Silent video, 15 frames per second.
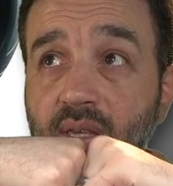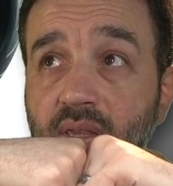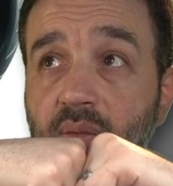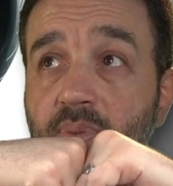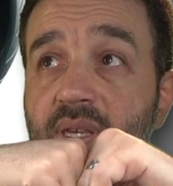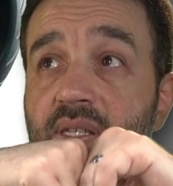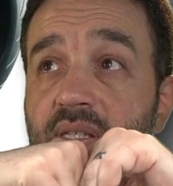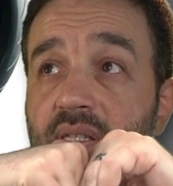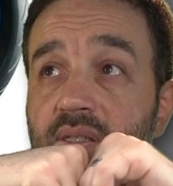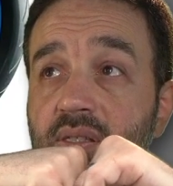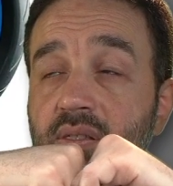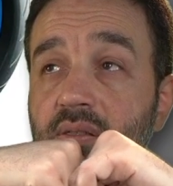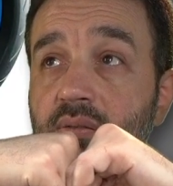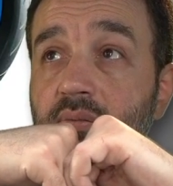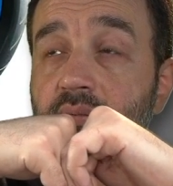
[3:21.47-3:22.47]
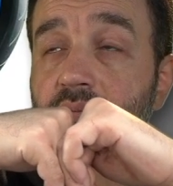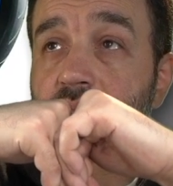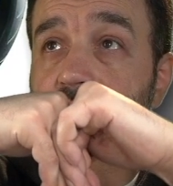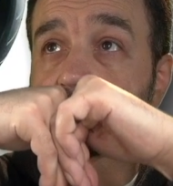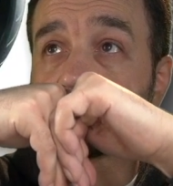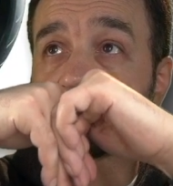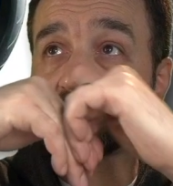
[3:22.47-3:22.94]
the pieces
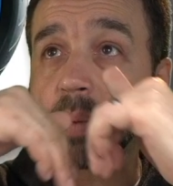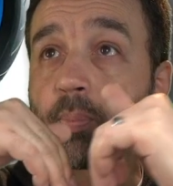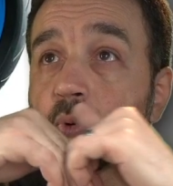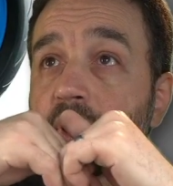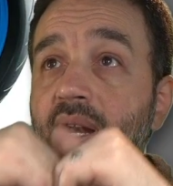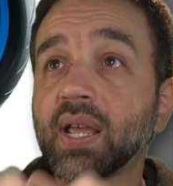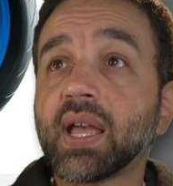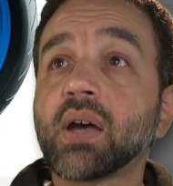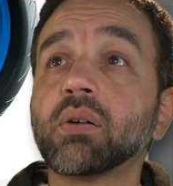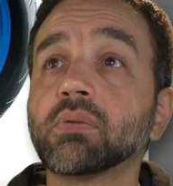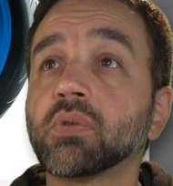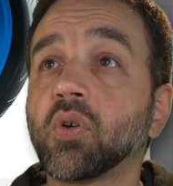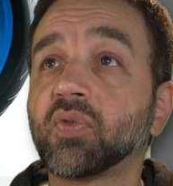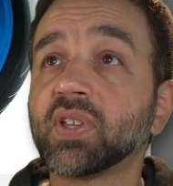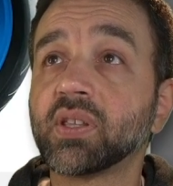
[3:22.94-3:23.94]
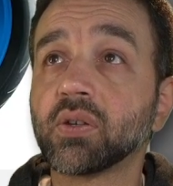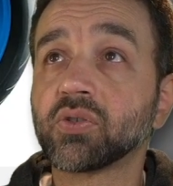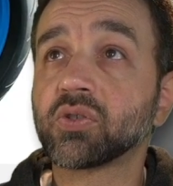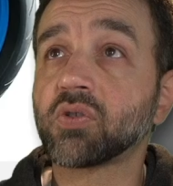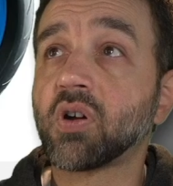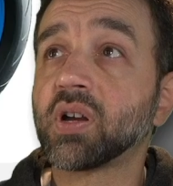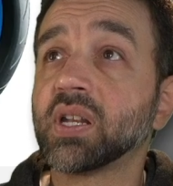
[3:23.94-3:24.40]
separating out. Hopefully they're
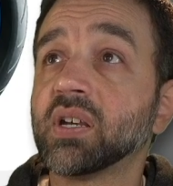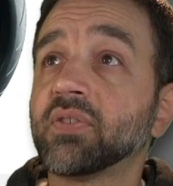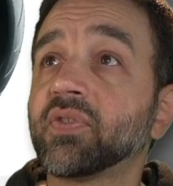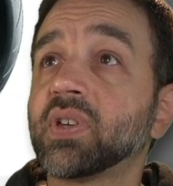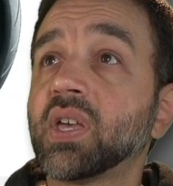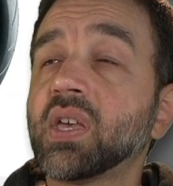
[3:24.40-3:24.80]
strong enough.